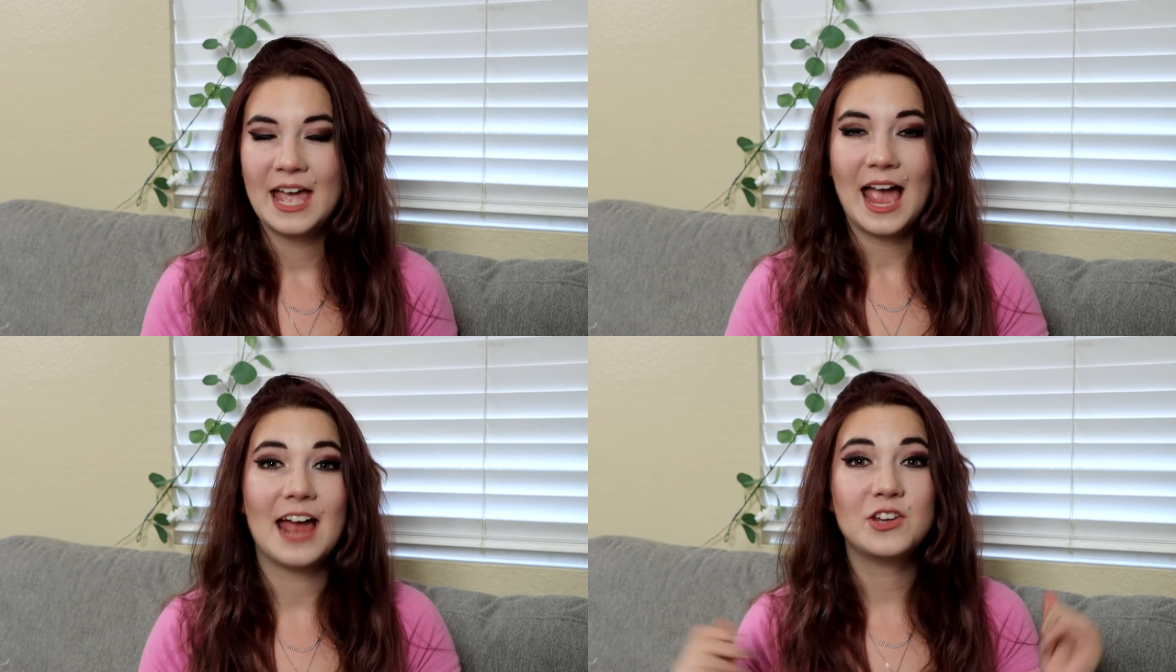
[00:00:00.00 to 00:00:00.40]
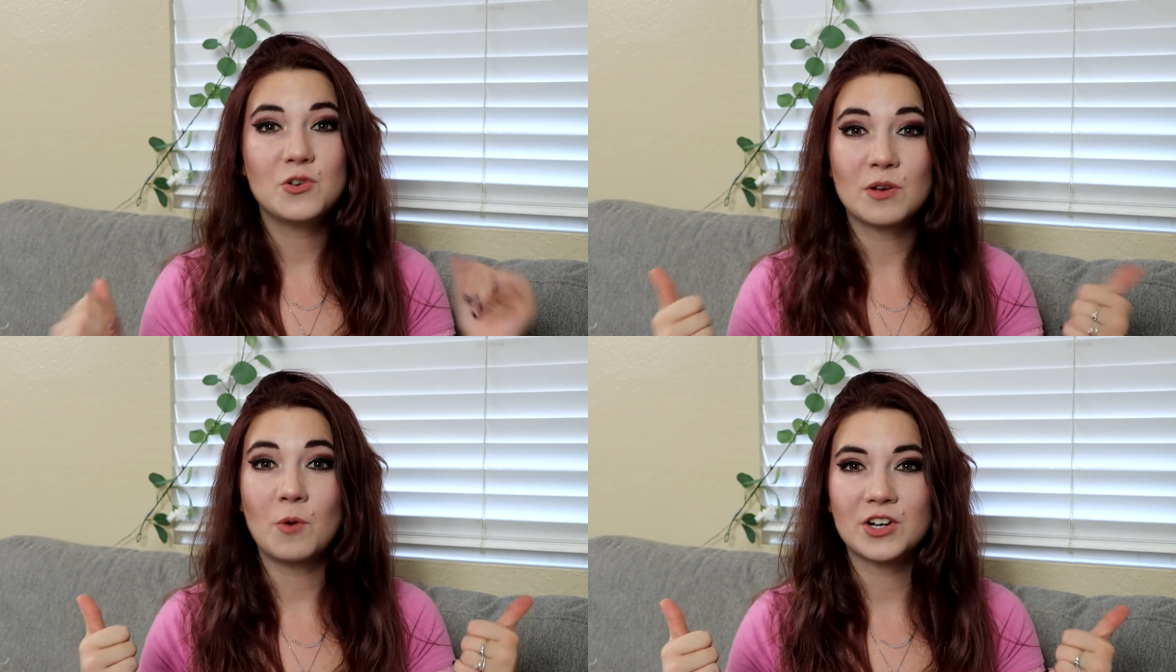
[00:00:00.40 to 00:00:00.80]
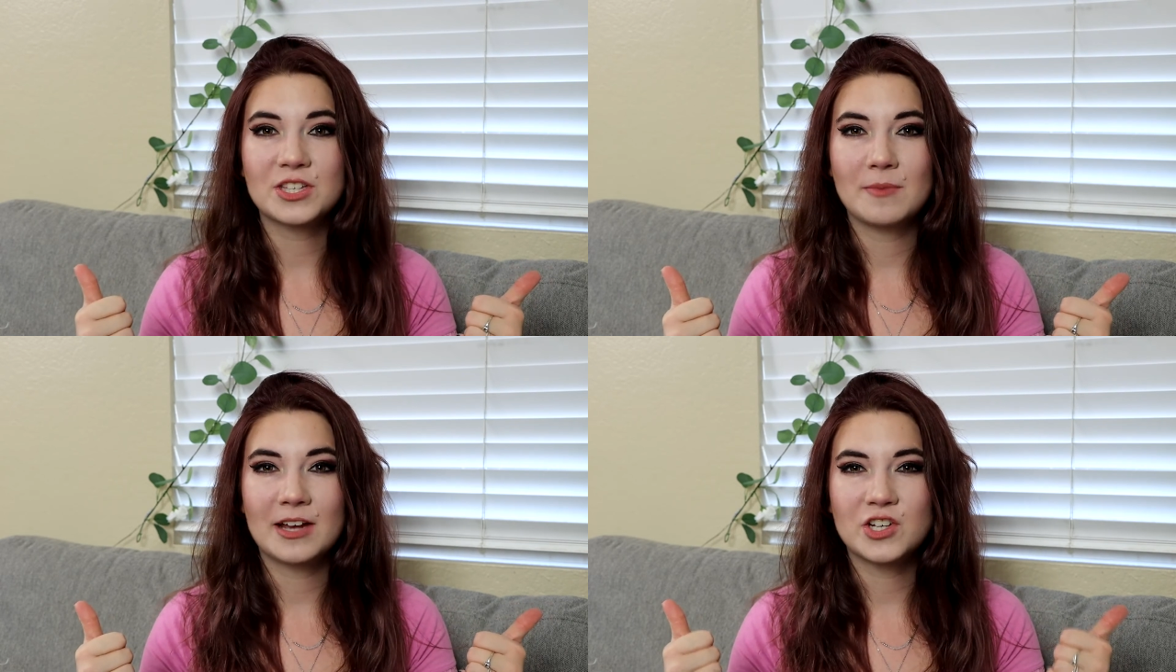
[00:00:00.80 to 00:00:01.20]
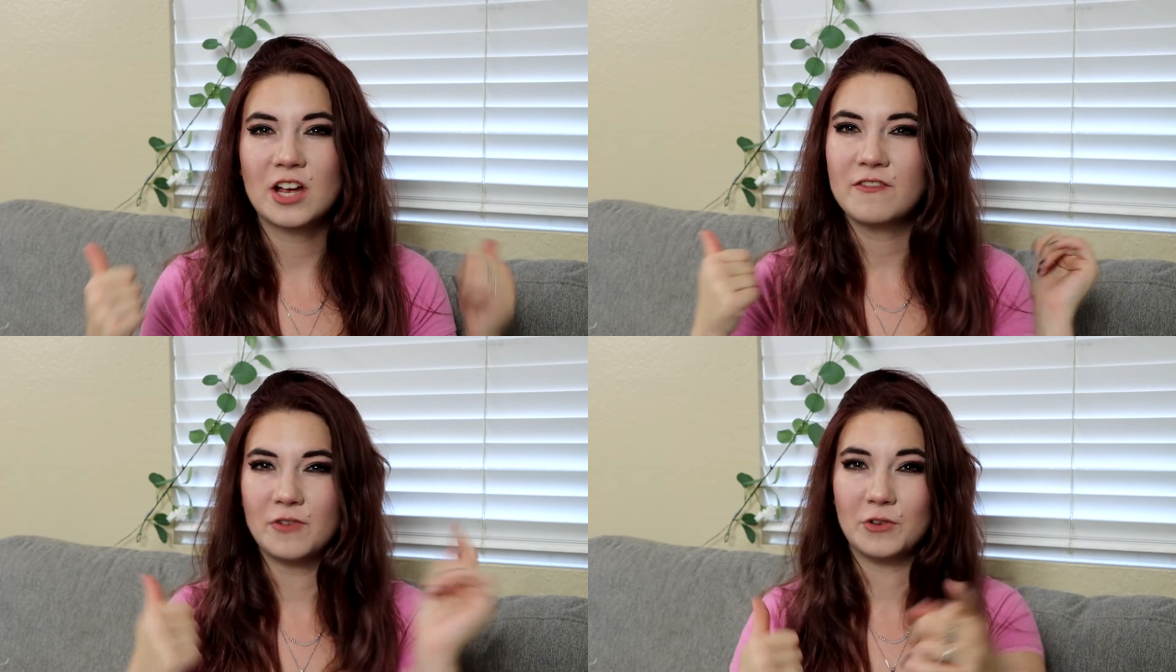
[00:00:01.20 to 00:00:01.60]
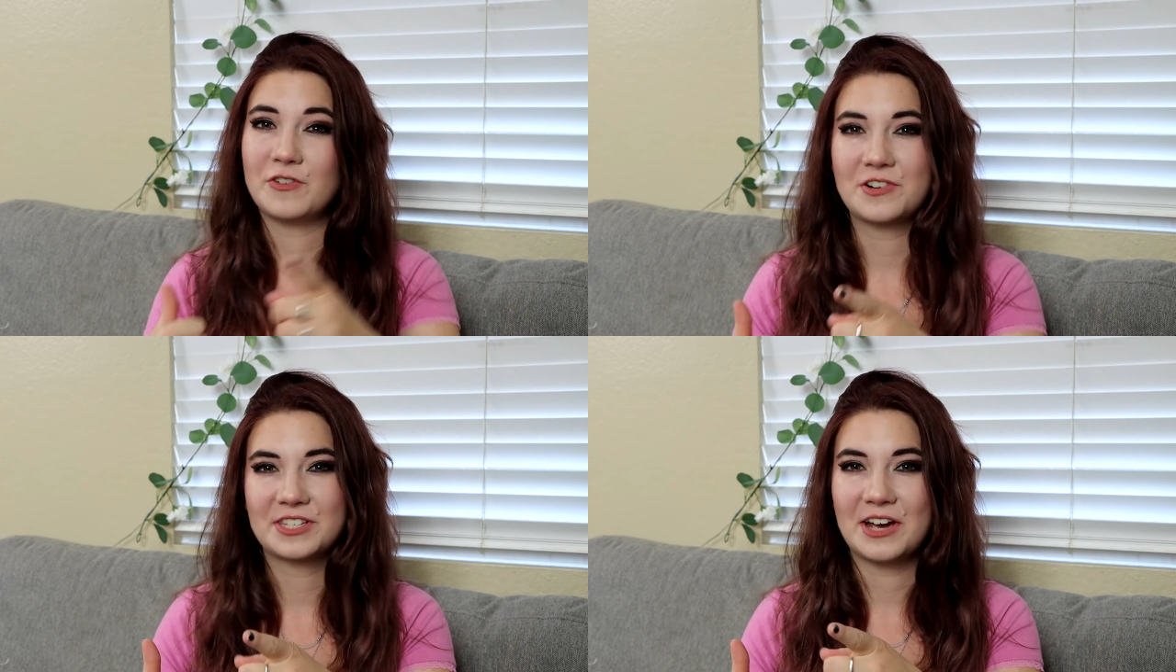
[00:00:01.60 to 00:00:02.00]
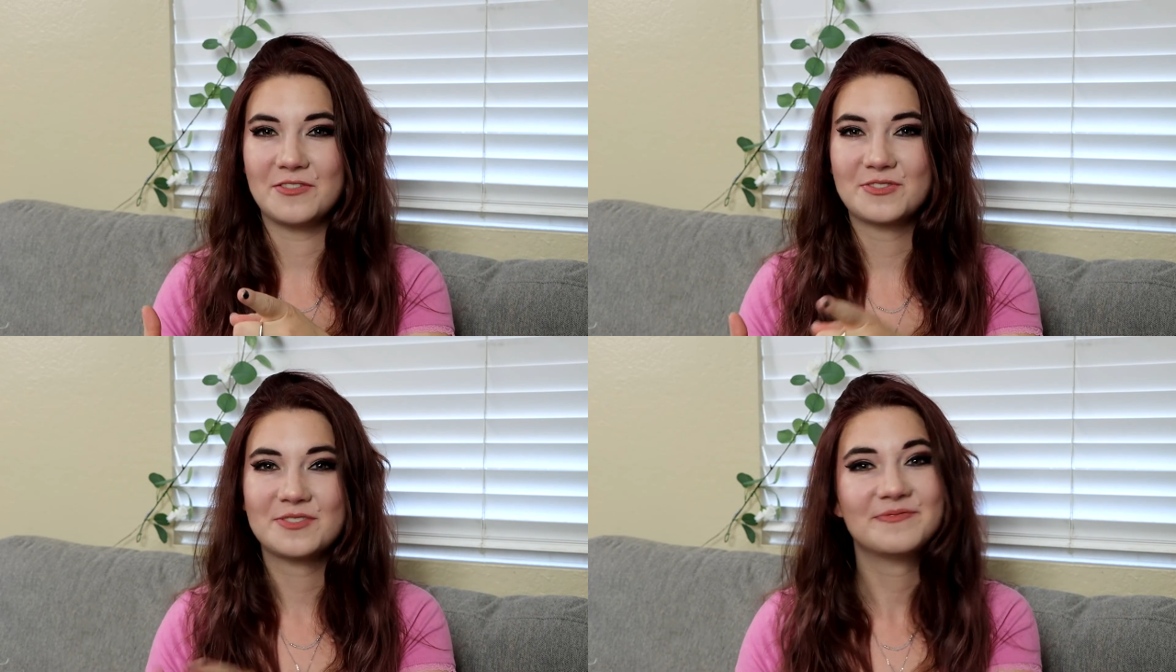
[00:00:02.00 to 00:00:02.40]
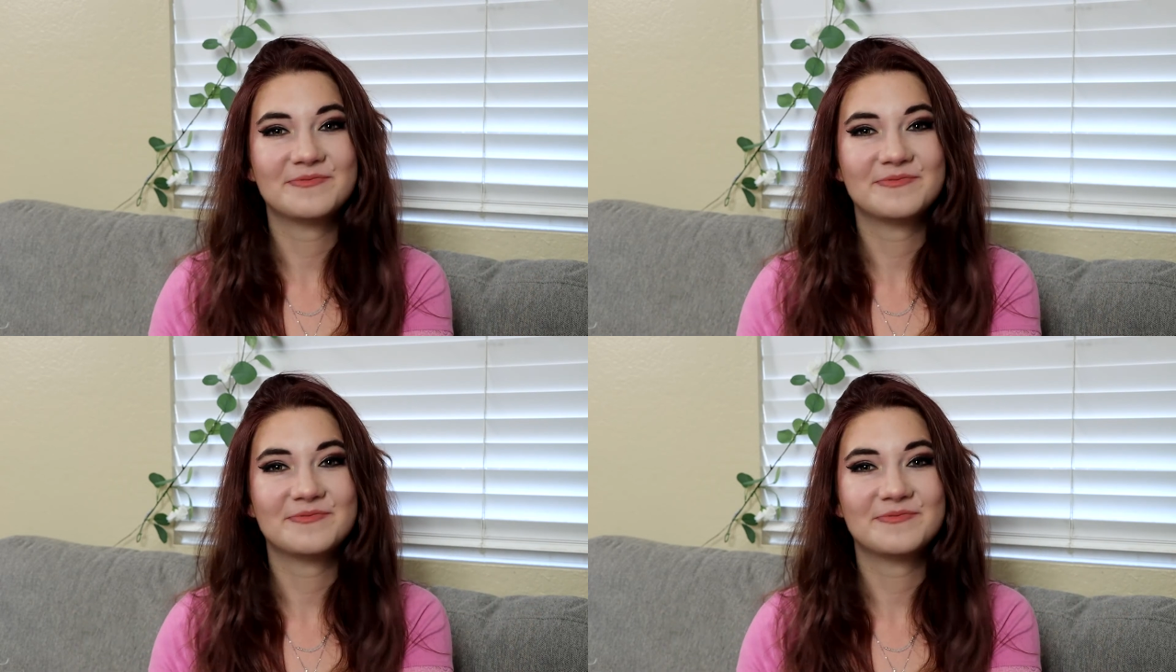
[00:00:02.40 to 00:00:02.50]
and you can watch the magic unfold for yourself.